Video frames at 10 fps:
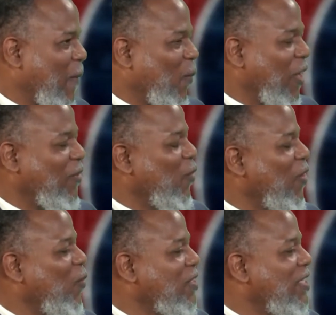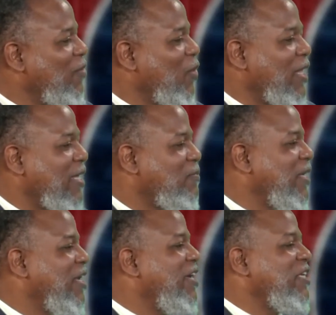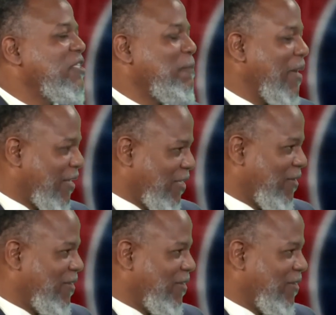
What has been unexpected?